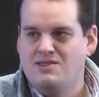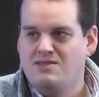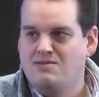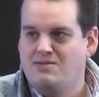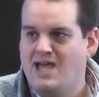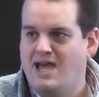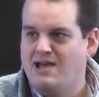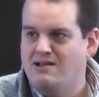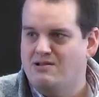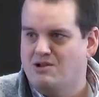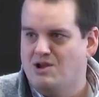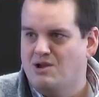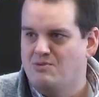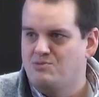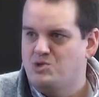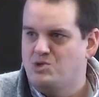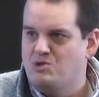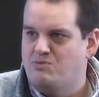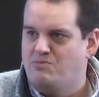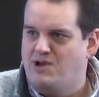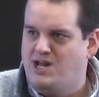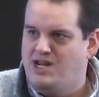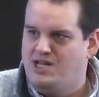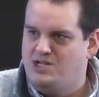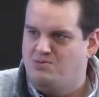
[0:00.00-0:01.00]
That comes
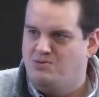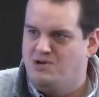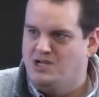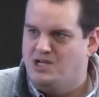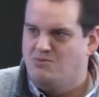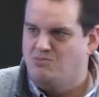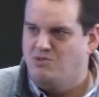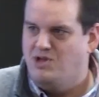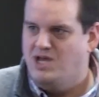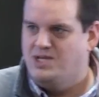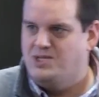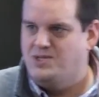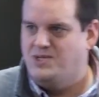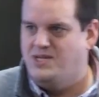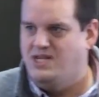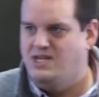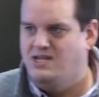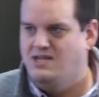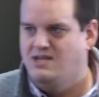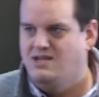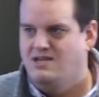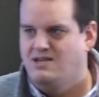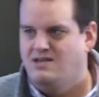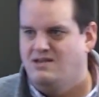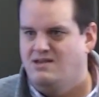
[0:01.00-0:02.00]
with management complexity.
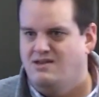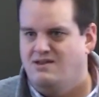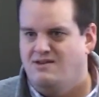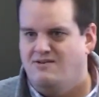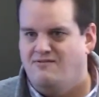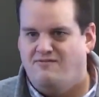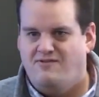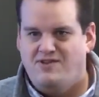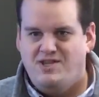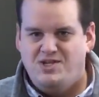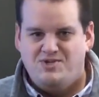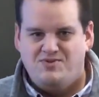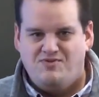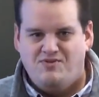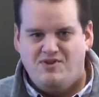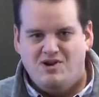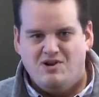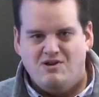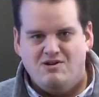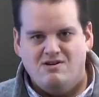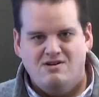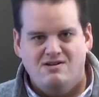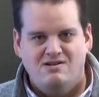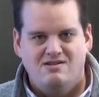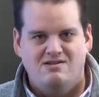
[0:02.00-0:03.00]

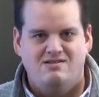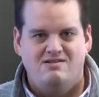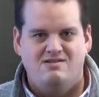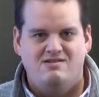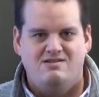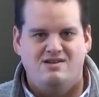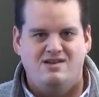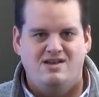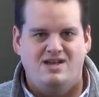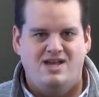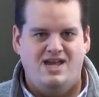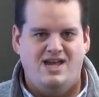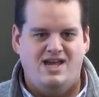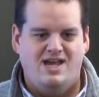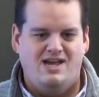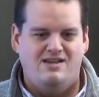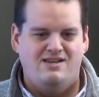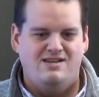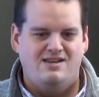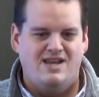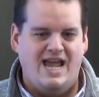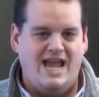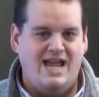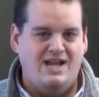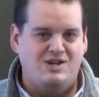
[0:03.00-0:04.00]
vSphere
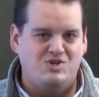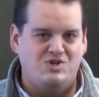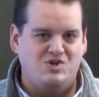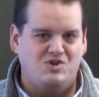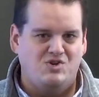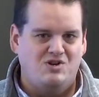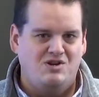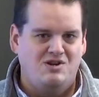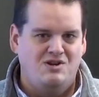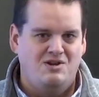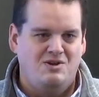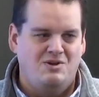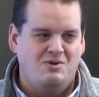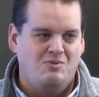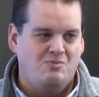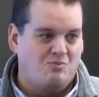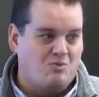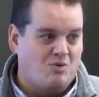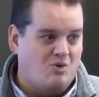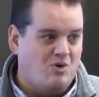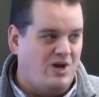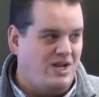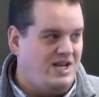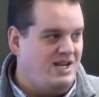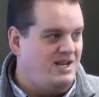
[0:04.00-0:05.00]
and Azure,
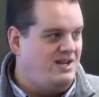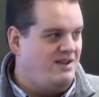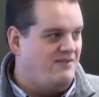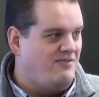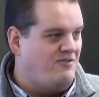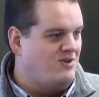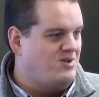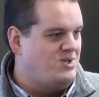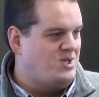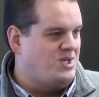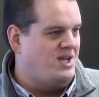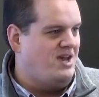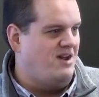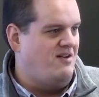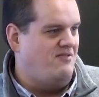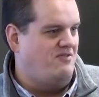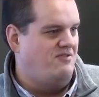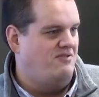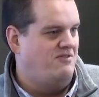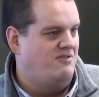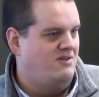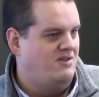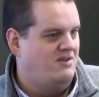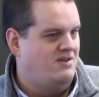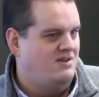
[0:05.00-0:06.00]
pretty different stuff.
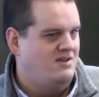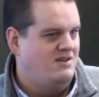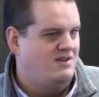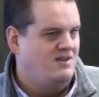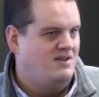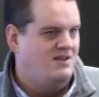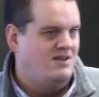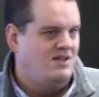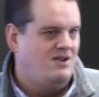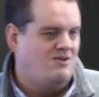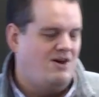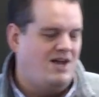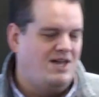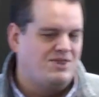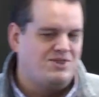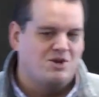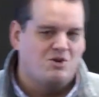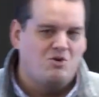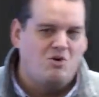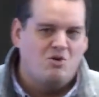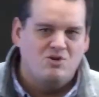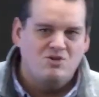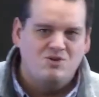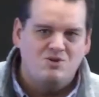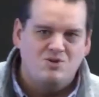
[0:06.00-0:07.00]
You know, at the
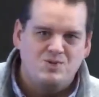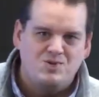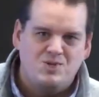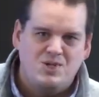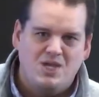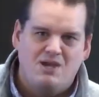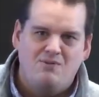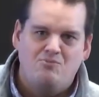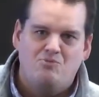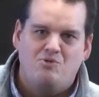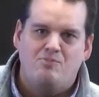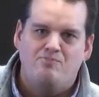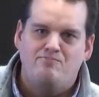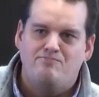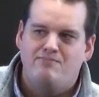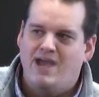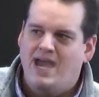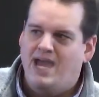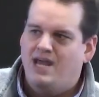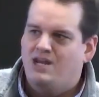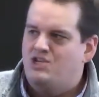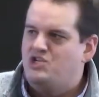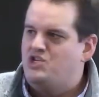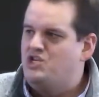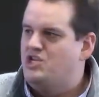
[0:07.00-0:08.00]
core, they're the same, but
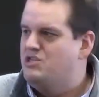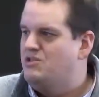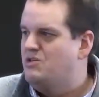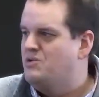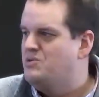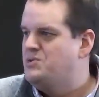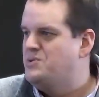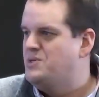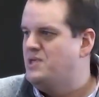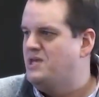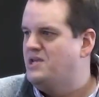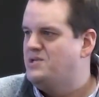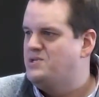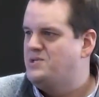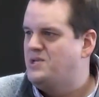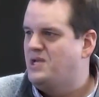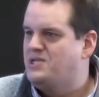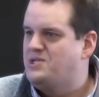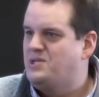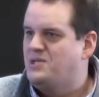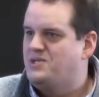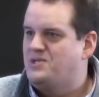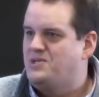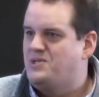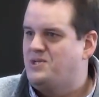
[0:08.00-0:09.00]
managing those things
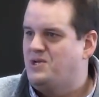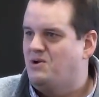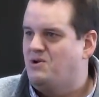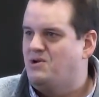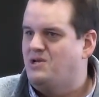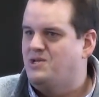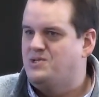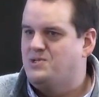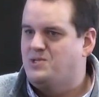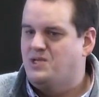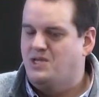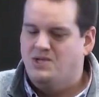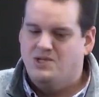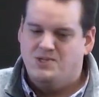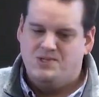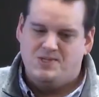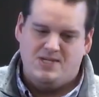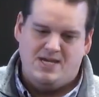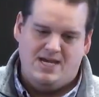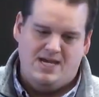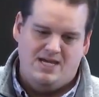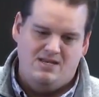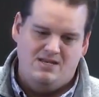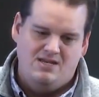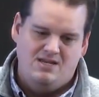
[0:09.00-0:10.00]
takes a serious skill
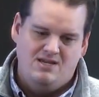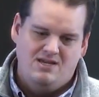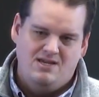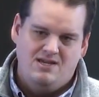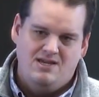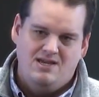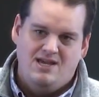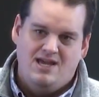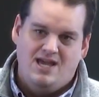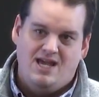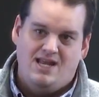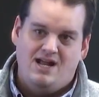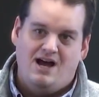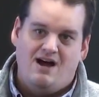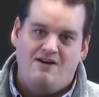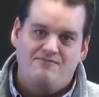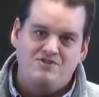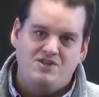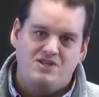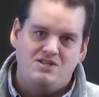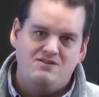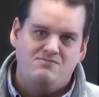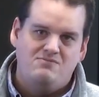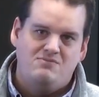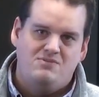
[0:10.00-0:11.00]
set and
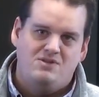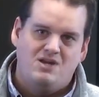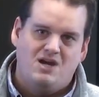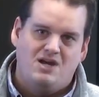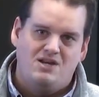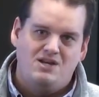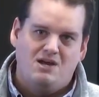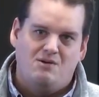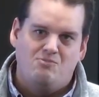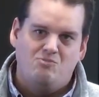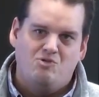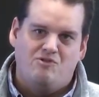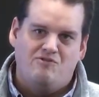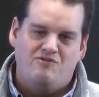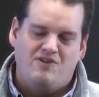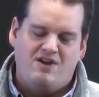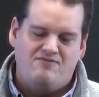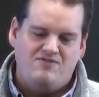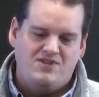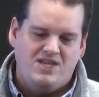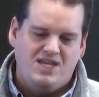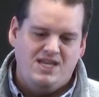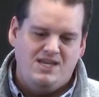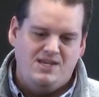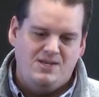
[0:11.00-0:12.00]
often a number of
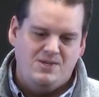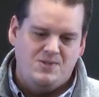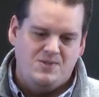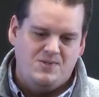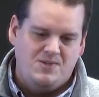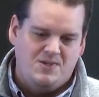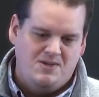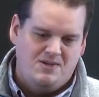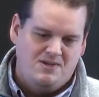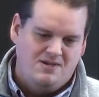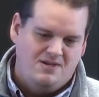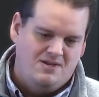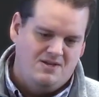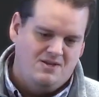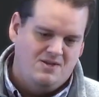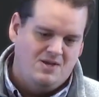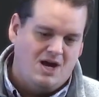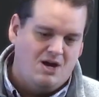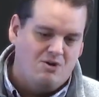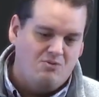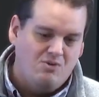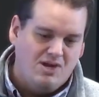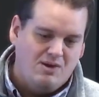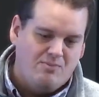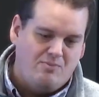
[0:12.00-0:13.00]
FTEs.
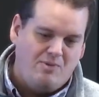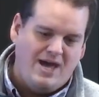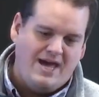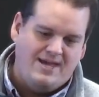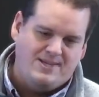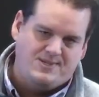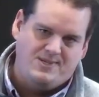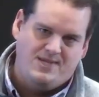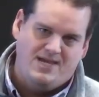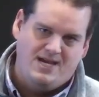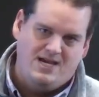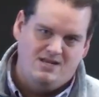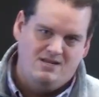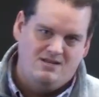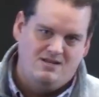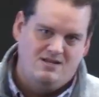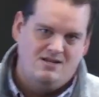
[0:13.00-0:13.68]
How do we get past that?